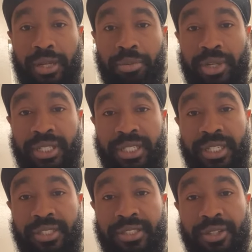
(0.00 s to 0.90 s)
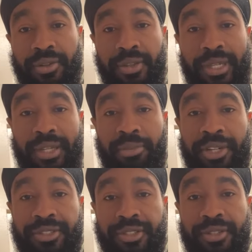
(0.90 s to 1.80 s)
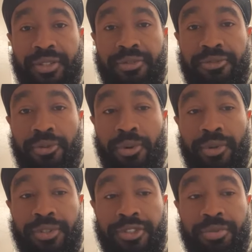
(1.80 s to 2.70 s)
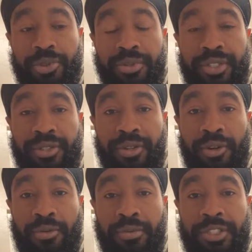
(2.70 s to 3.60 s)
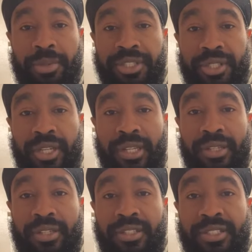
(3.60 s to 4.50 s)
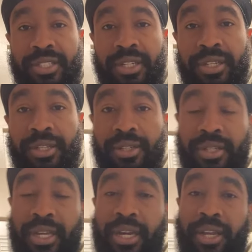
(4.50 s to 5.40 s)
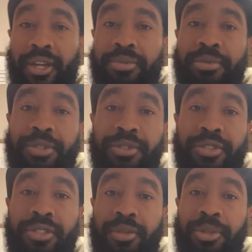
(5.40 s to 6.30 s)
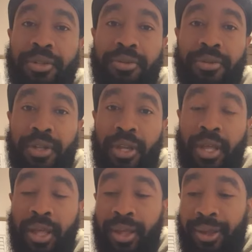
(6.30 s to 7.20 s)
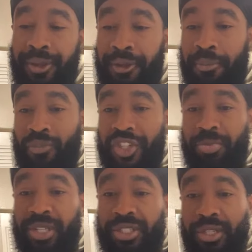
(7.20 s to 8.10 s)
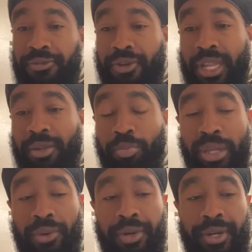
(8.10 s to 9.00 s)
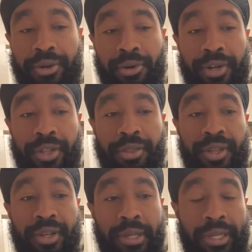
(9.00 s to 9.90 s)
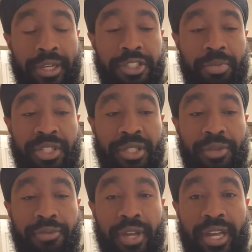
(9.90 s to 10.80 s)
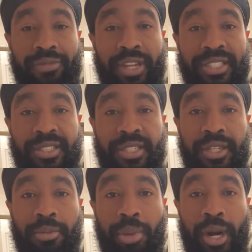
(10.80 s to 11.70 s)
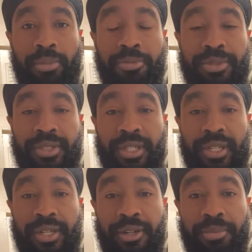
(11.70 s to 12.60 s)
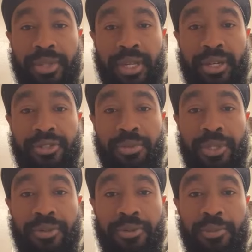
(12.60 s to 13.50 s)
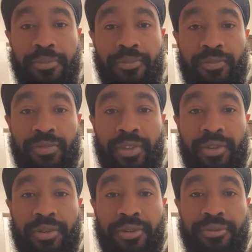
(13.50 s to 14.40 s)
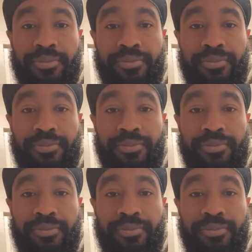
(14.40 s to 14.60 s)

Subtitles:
But yeah, so the lemon is good for the smoothie, especially that little acidity. It kind of helps with your stomach, especially if you're like bloating or anything, and especially if you have like skin problems, it can help with that as well. All right.